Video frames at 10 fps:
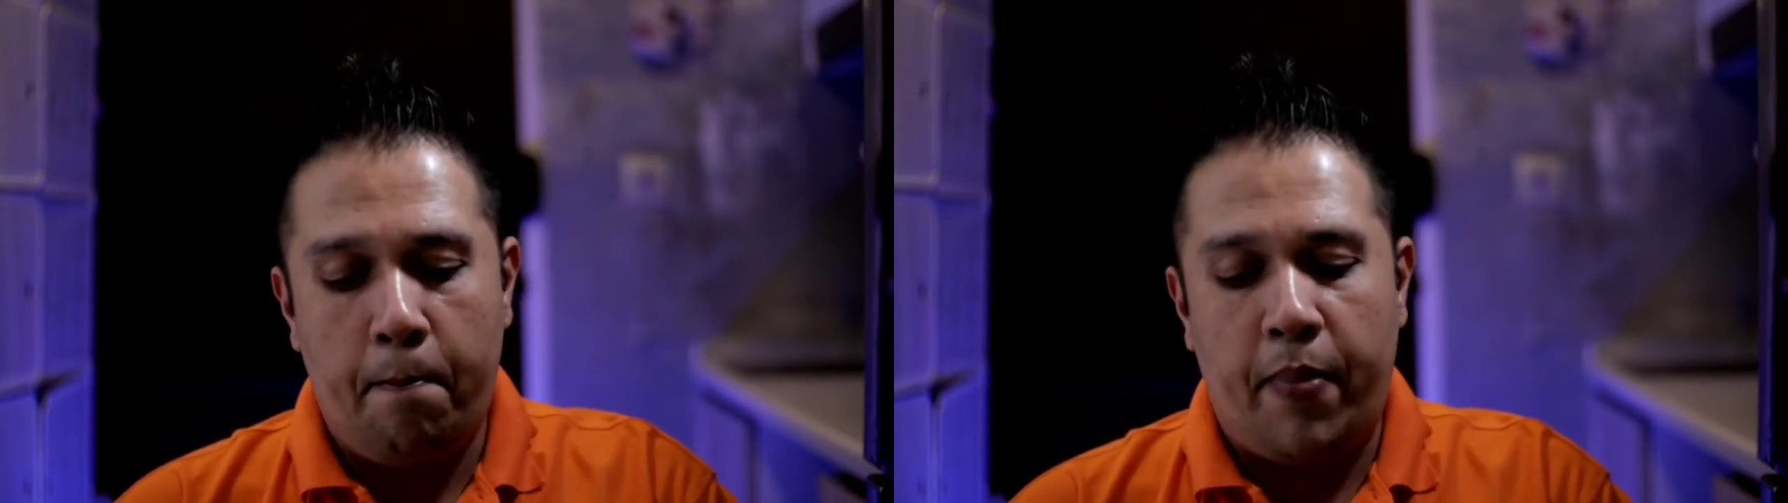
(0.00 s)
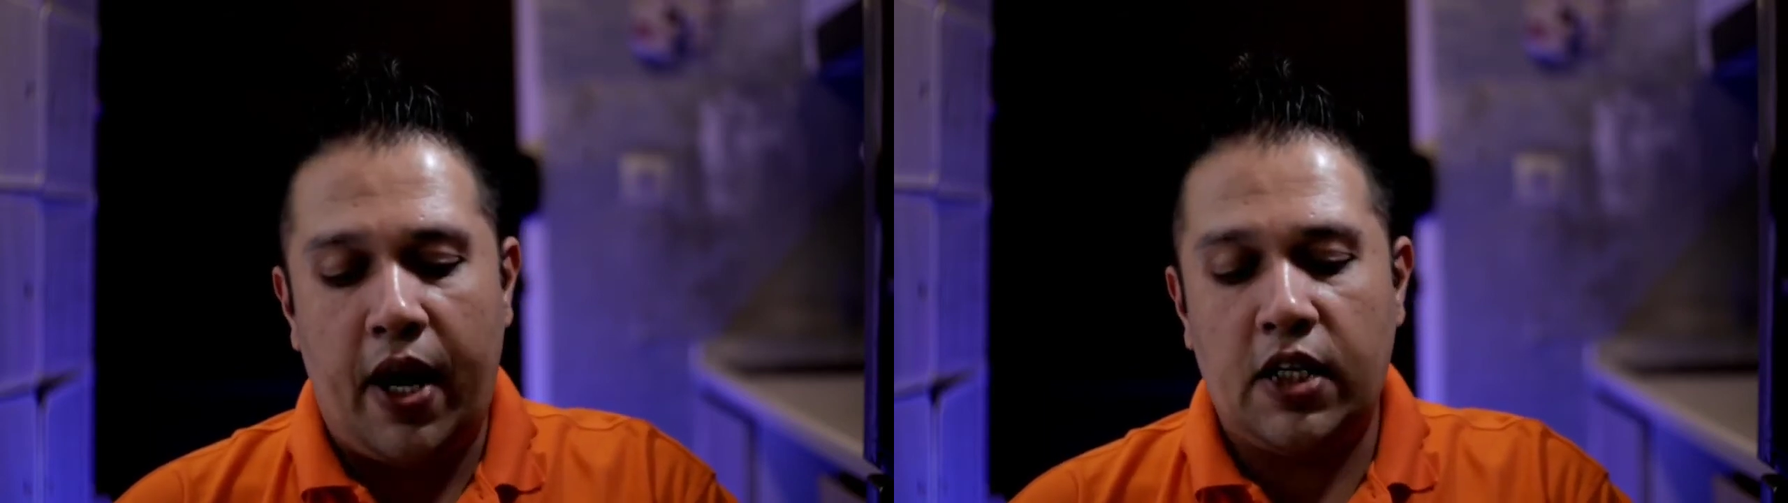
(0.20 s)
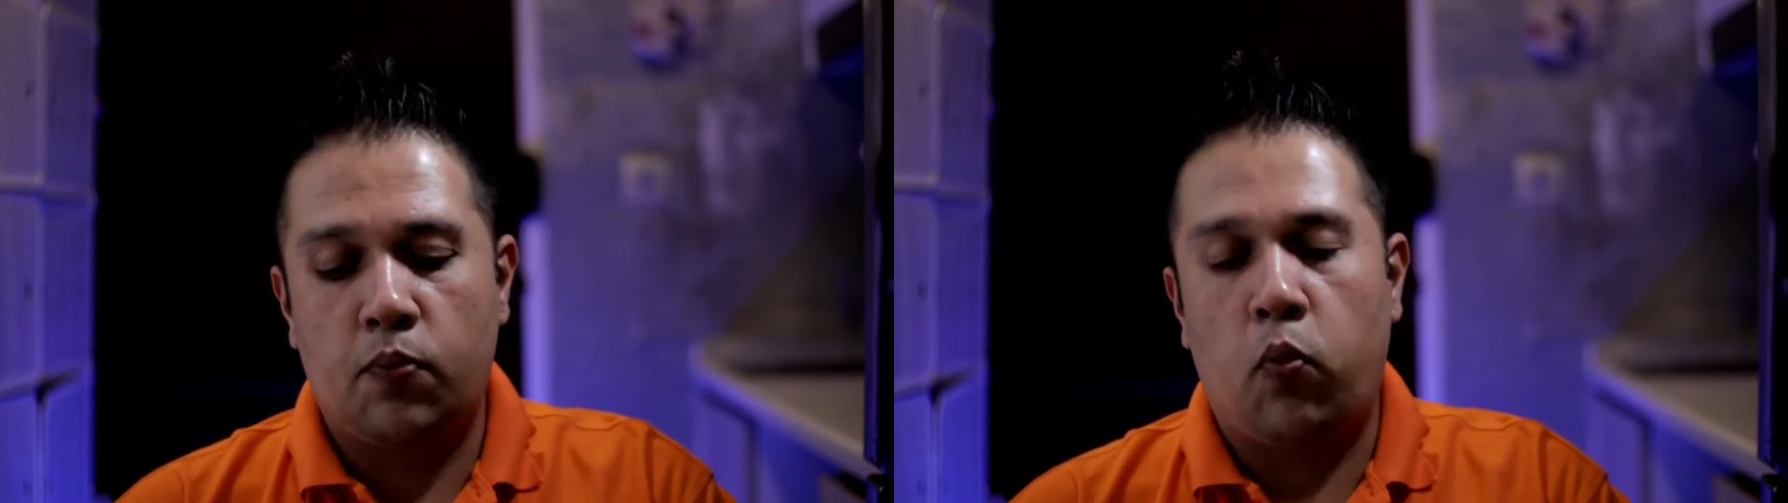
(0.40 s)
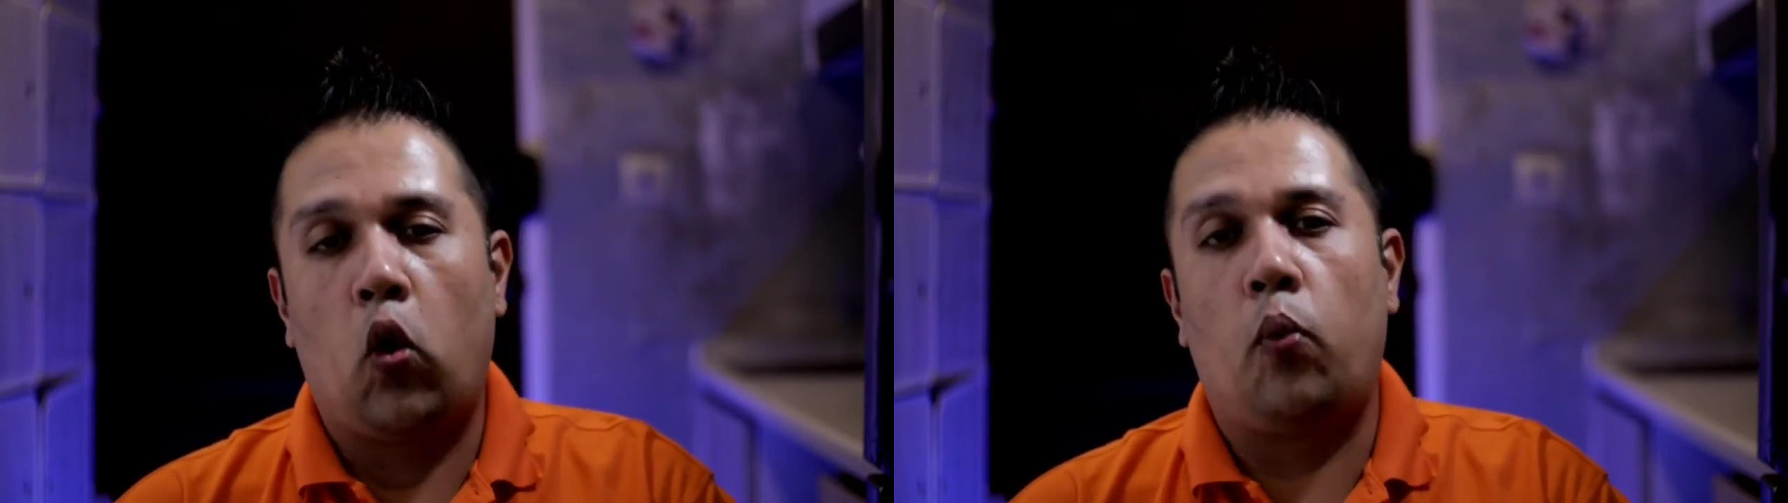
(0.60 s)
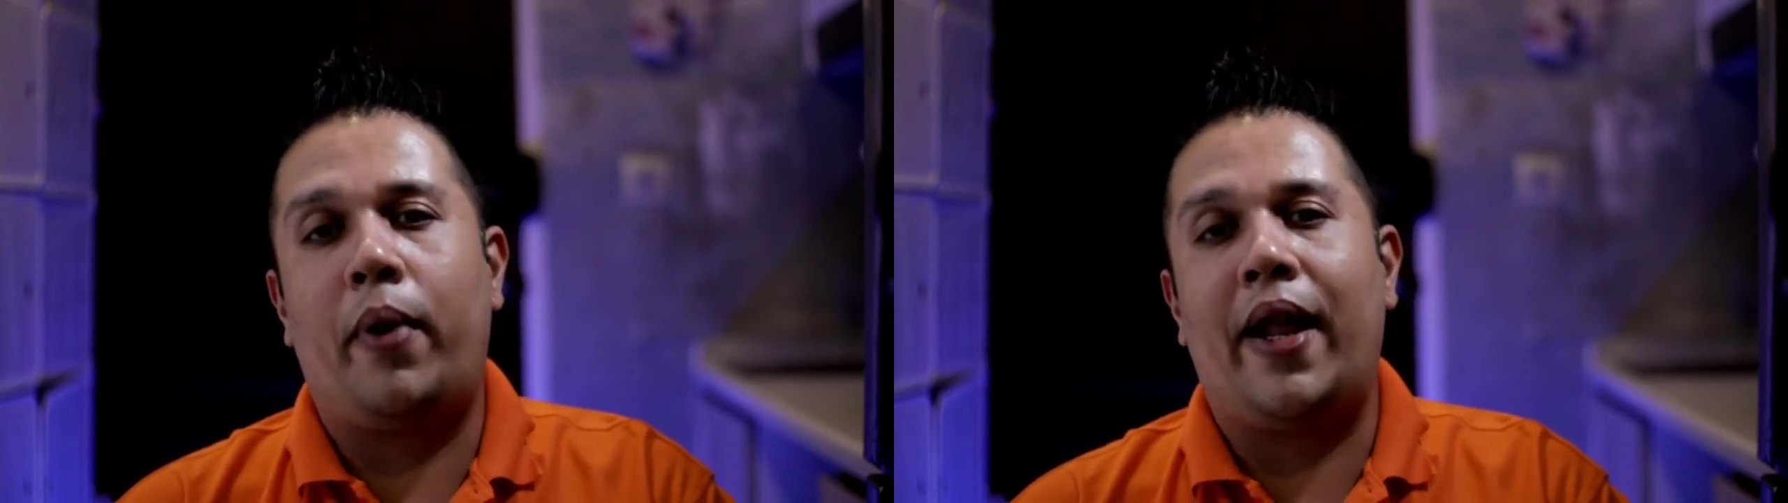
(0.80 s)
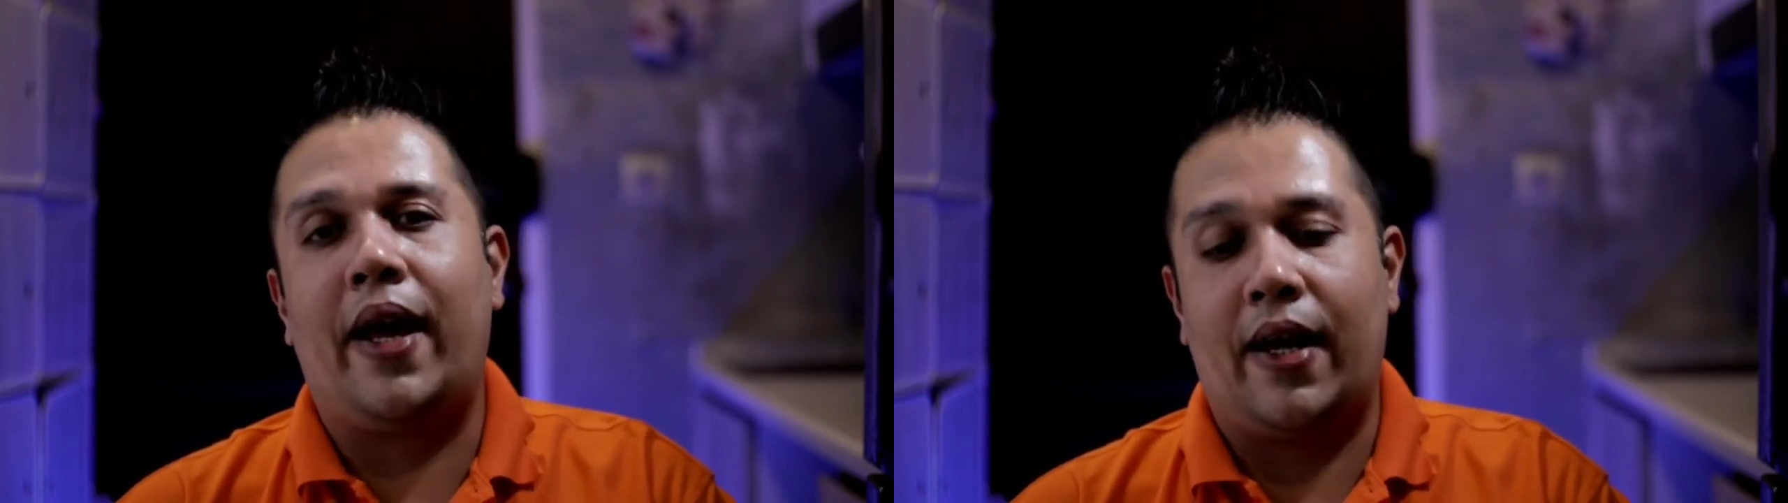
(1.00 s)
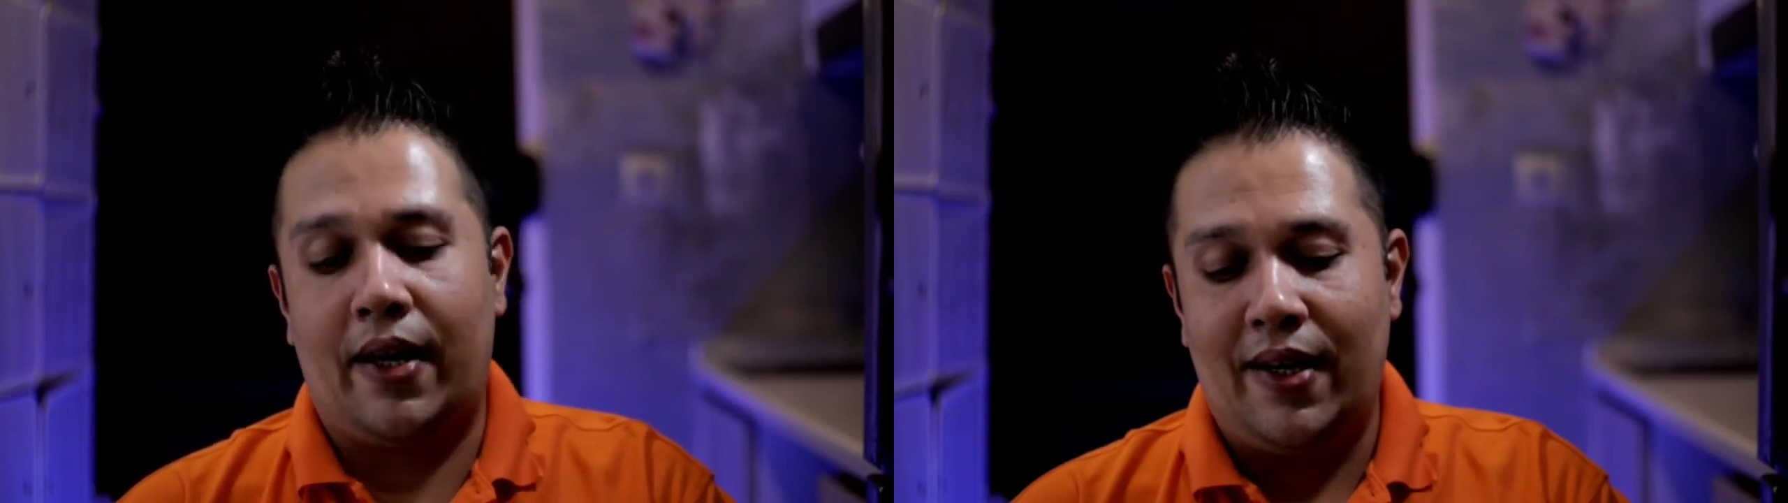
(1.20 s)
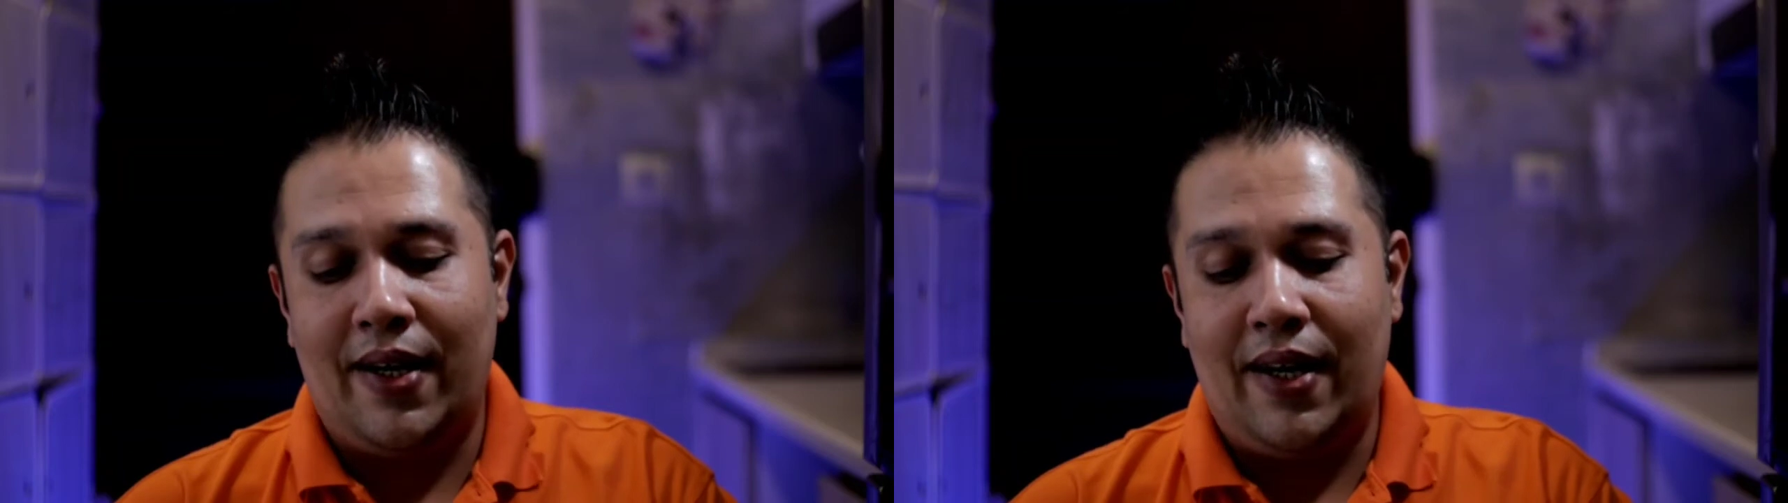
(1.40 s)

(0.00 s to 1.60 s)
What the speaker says: baseball player